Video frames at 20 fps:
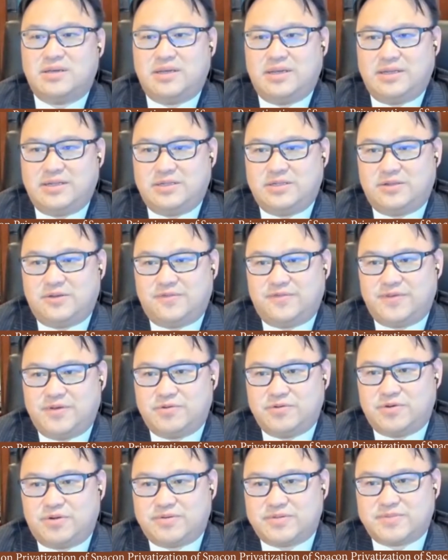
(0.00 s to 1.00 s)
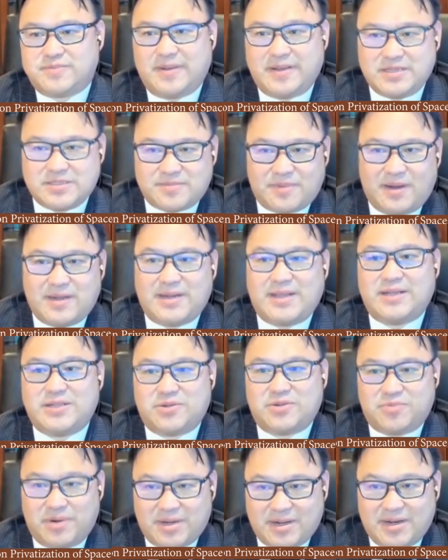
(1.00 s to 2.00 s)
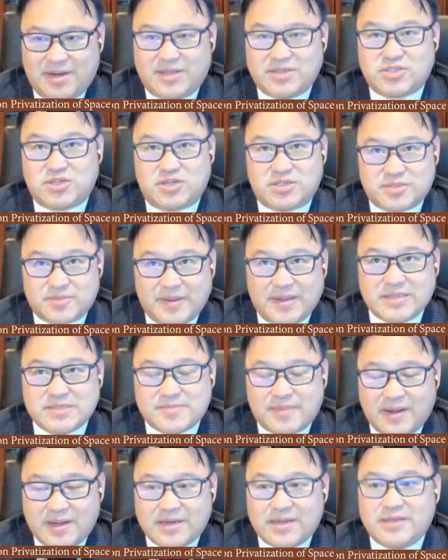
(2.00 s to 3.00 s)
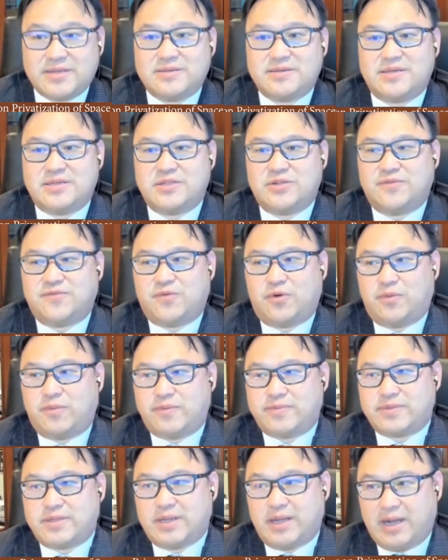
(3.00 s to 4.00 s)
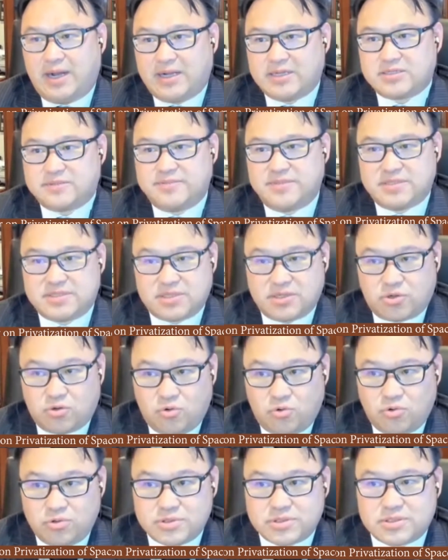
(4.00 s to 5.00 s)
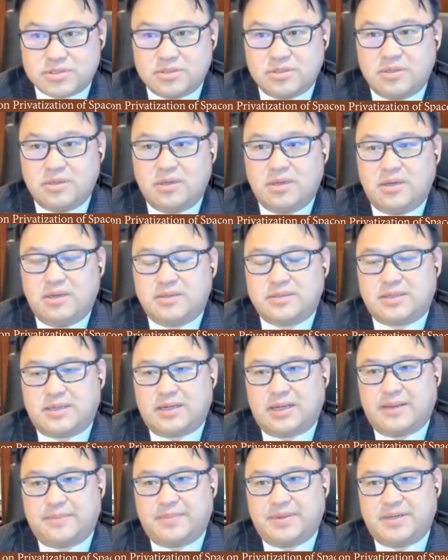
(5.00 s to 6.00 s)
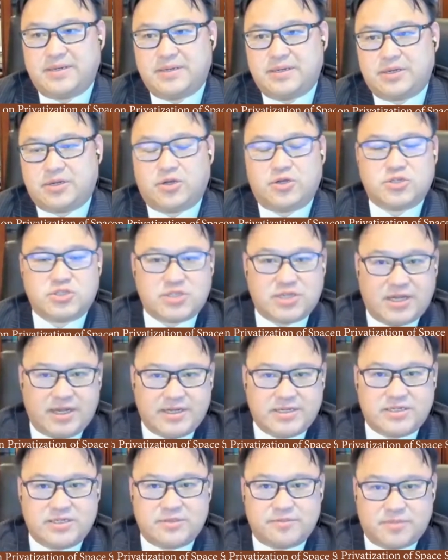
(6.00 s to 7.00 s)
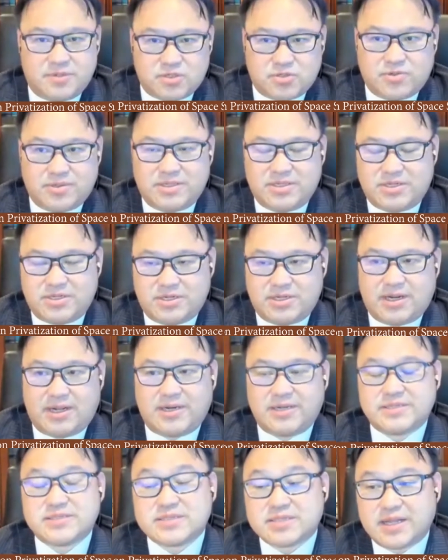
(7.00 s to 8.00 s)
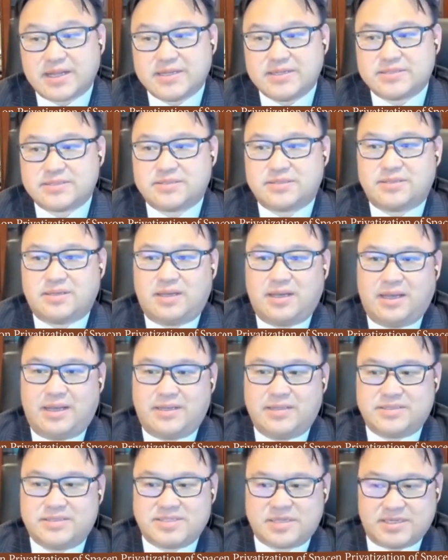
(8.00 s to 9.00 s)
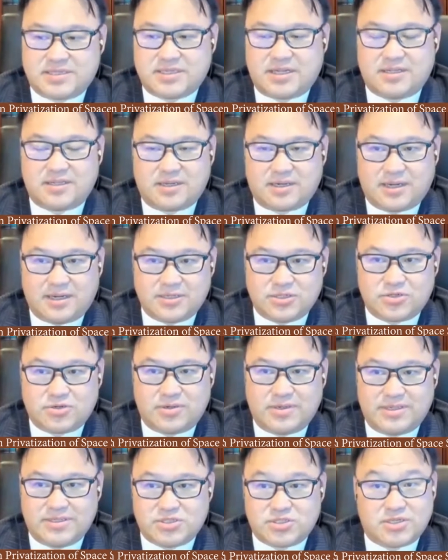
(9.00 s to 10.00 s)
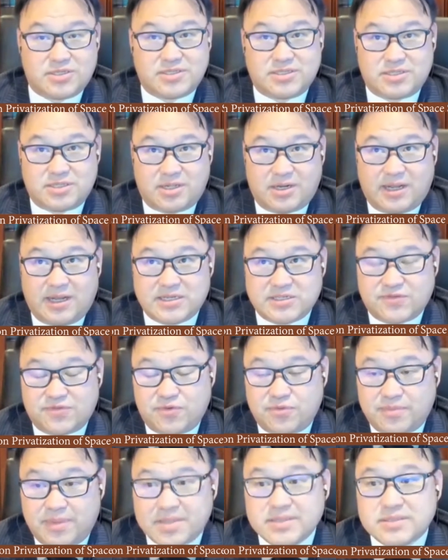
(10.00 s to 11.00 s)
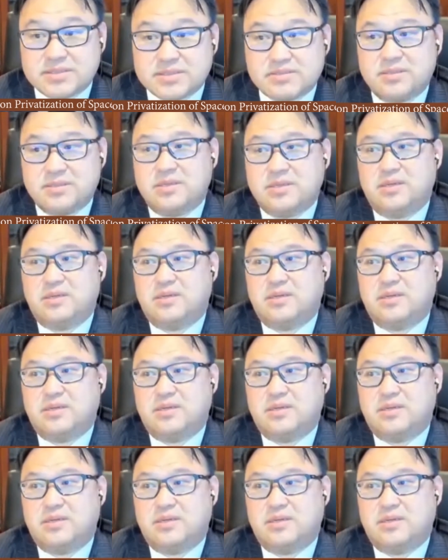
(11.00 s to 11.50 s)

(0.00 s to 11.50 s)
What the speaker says: in the field of space mining and the regulation of space mining in the form of the Artemis Accords that have been negotiated between the United States and 6 other countries just in the last few months,